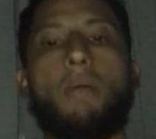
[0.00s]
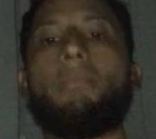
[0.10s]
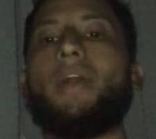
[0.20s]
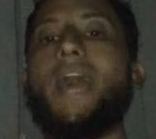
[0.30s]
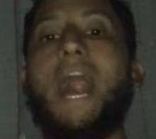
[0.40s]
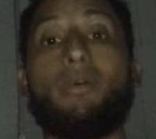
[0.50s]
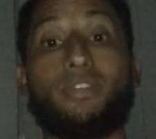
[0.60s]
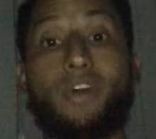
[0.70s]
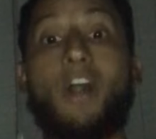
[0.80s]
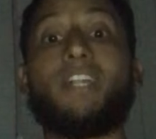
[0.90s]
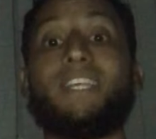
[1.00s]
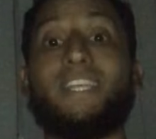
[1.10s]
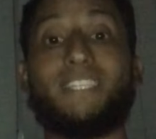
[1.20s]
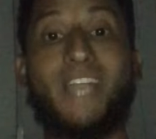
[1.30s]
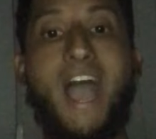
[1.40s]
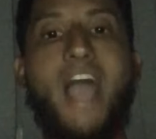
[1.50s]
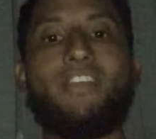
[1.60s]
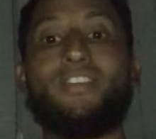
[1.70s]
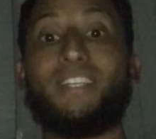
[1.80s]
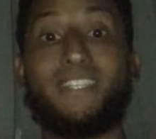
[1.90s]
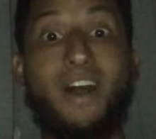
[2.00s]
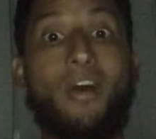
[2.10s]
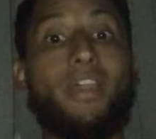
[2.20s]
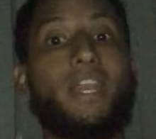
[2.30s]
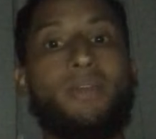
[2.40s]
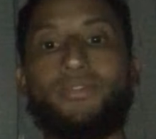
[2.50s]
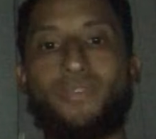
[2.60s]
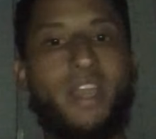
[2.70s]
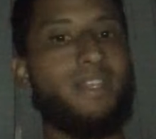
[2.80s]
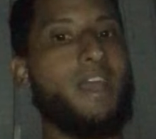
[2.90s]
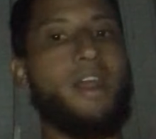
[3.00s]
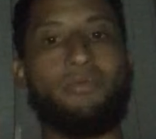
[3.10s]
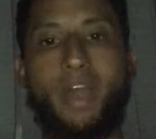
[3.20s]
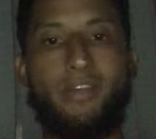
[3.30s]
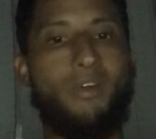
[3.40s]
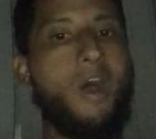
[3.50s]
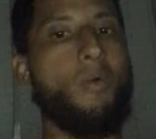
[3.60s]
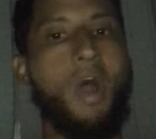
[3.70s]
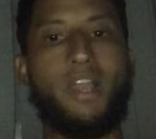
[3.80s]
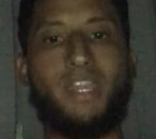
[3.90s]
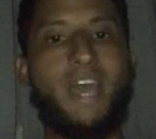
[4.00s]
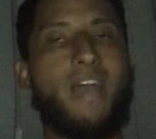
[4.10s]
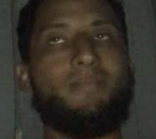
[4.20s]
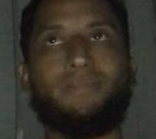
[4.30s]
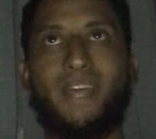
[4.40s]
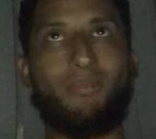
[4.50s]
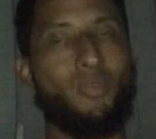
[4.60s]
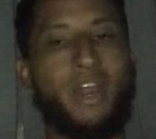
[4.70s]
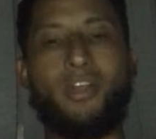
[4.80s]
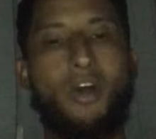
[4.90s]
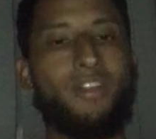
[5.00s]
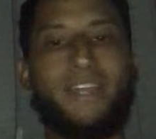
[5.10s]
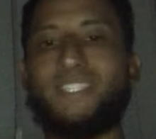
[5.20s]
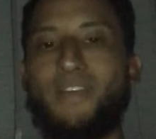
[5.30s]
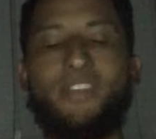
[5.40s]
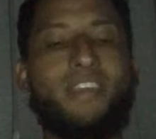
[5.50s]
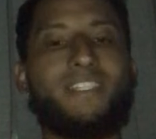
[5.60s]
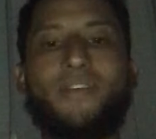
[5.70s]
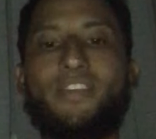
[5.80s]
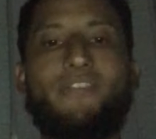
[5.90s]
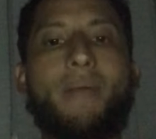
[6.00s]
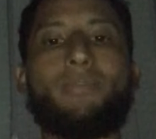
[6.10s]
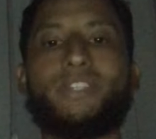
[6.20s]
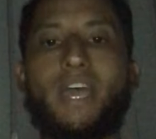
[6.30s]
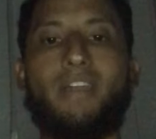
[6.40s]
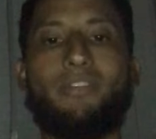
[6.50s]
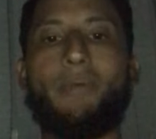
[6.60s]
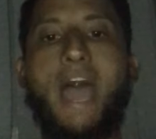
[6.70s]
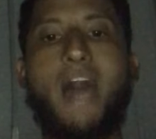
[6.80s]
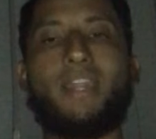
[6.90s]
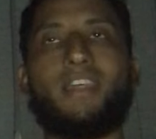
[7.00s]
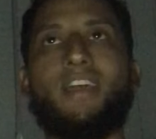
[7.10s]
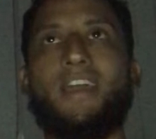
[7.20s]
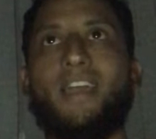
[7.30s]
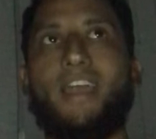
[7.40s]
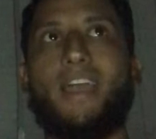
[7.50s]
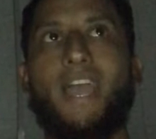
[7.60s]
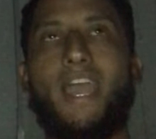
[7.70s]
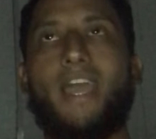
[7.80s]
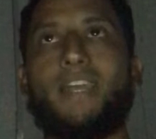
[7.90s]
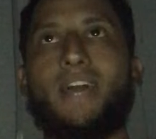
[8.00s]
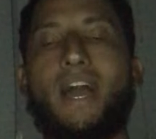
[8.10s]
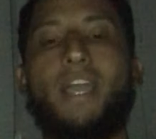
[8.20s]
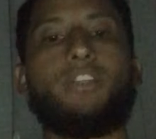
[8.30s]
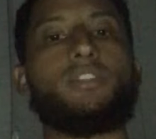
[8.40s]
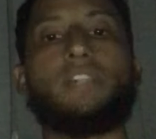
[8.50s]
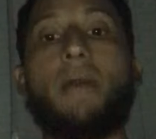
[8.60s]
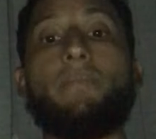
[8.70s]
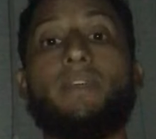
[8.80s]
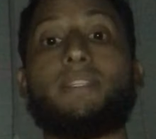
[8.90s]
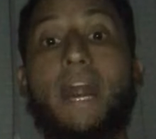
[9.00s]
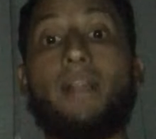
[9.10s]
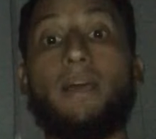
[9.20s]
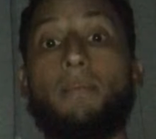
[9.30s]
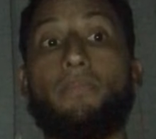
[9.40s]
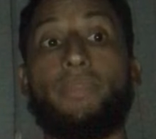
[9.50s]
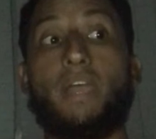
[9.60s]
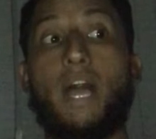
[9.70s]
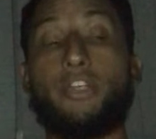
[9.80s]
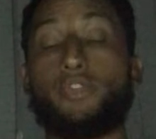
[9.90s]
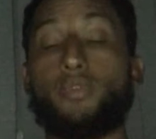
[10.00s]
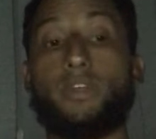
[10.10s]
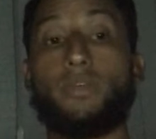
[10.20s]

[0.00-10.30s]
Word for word: But I was talking to this guy, and you could tell that he was right there, right around walking that what I call like 70, 75% of the path. And uh, it just led me to tell him, I just re